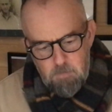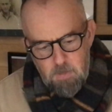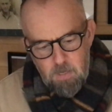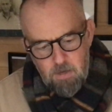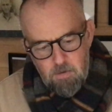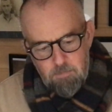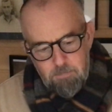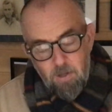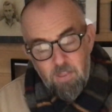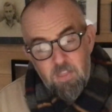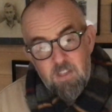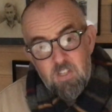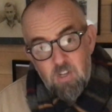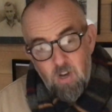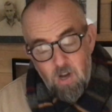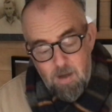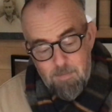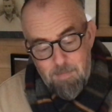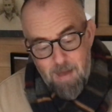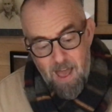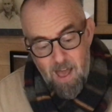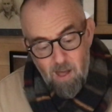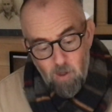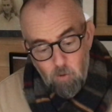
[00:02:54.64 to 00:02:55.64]
By the time
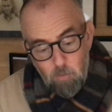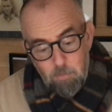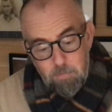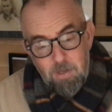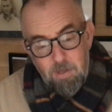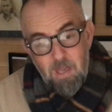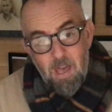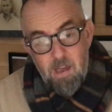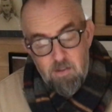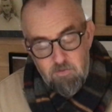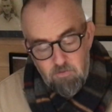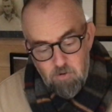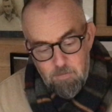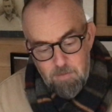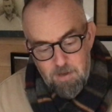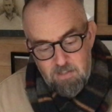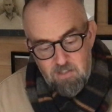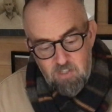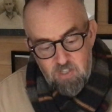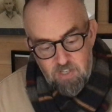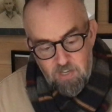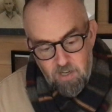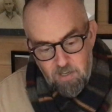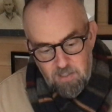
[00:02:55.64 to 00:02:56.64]
help came from
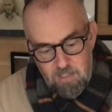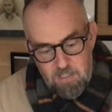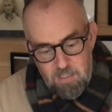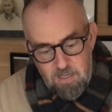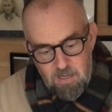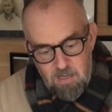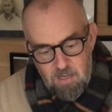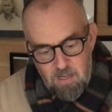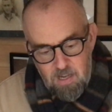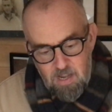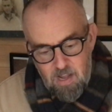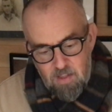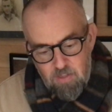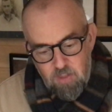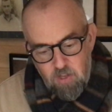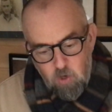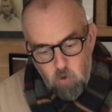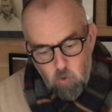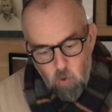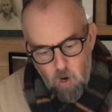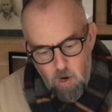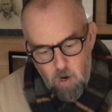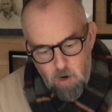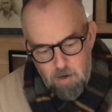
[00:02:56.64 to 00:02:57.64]
inside, the
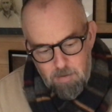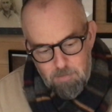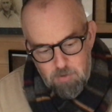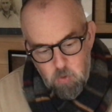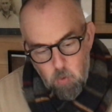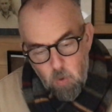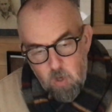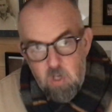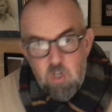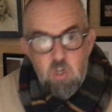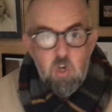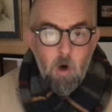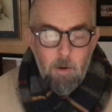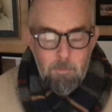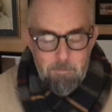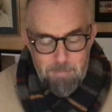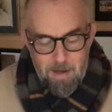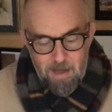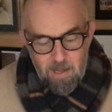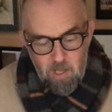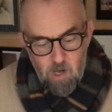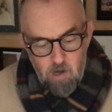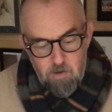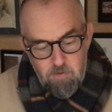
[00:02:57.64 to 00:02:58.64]
grown-ups were gone
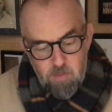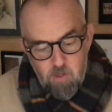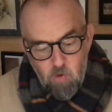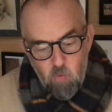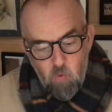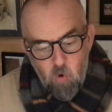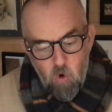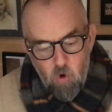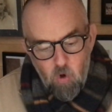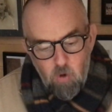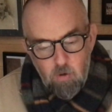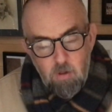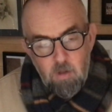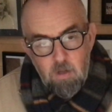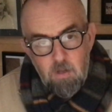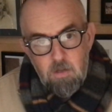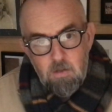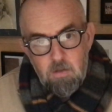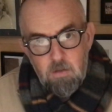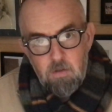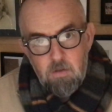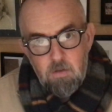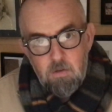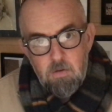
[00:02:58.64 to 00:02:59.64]
back over the wall,
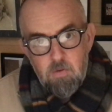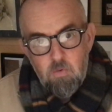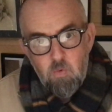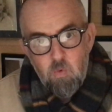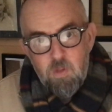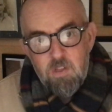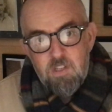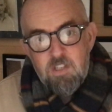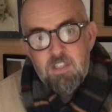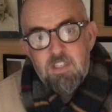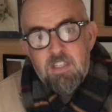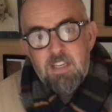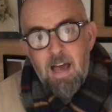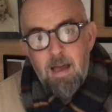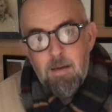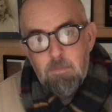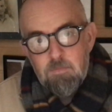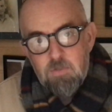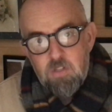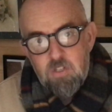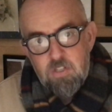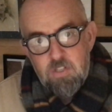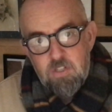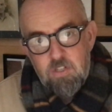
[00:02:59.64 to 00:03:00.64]
with Sam
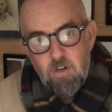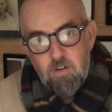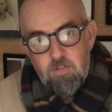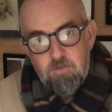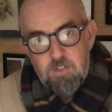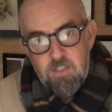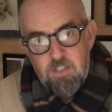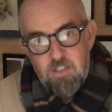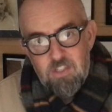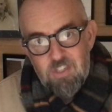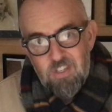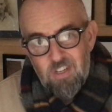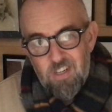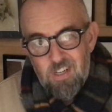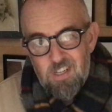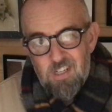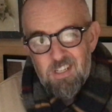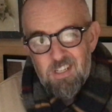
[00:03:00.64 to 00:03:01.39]
stuffed inside a